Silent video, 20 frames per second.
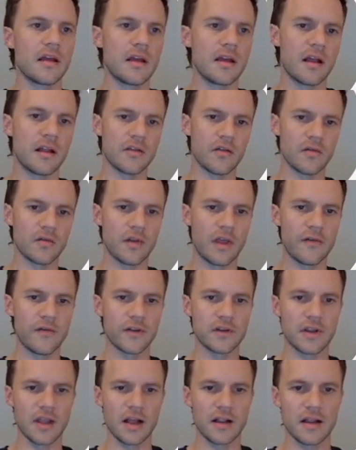And so safe
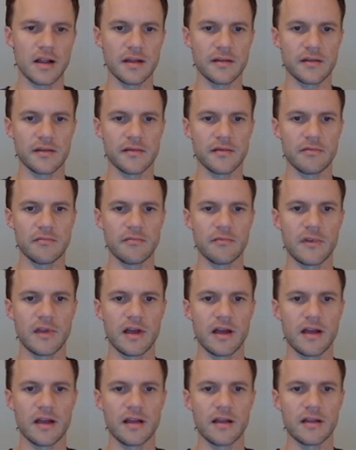will tell us
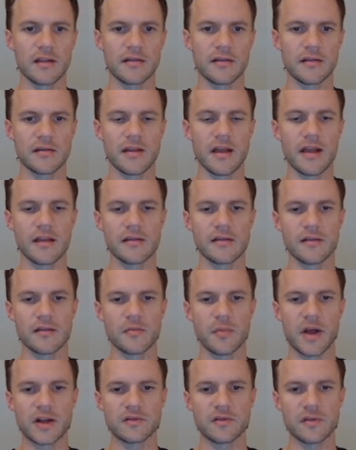success, this
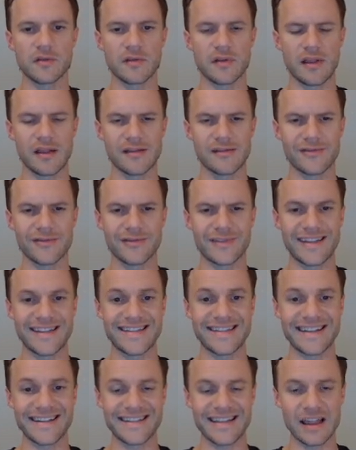batch was
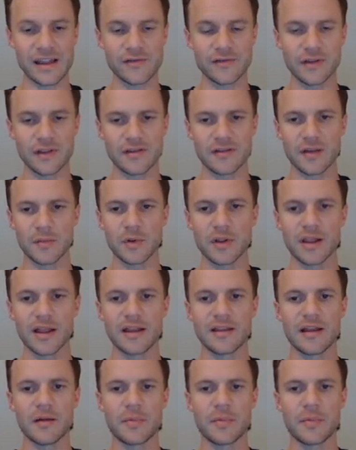successfully simulated.